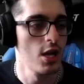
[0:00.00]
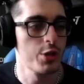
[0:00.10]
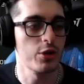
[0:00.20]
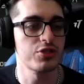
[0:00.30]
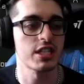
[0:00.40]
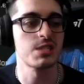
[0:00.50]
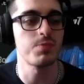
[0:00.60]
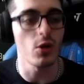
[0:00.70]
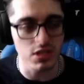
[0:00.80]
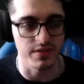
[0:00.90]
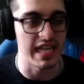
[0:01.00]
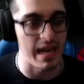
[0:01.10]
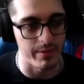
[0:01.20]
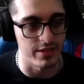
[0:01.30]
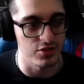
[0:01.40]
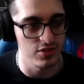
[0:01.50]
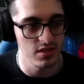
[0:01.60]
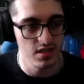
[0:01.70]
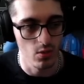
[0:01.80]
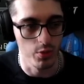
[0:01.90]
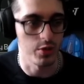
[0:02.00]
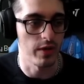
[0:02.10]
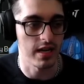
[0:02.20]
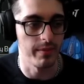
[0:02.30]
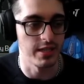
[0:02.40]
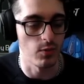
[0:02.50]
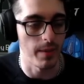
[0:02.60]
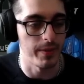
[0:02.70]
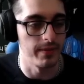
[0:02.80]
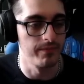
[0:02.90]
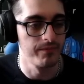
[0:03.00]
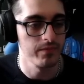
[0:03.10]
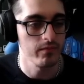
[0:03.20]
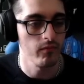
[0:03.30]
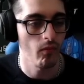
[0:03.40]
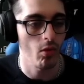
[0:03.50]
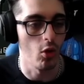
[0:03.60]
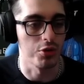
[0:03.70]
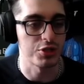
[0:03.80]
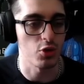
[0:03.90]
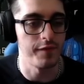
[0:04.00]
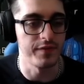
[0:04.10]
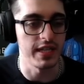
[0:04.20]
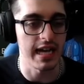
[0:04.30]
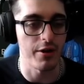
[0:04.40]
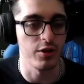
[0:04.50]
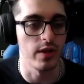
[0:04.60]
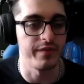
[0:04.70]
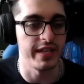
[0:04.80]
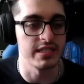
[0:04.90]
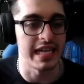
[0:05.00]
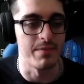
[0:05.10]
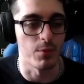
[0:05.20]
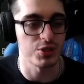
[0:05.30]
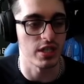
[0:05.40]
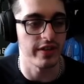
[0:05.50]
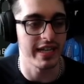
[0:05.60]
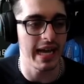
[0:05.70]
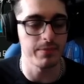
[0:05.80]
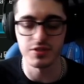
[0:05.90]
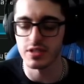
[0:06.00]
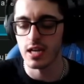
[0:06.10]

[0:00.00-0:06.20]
300 explosive damage with a recommended weapon, or destroy 15 counter UAVs in mercenary camps,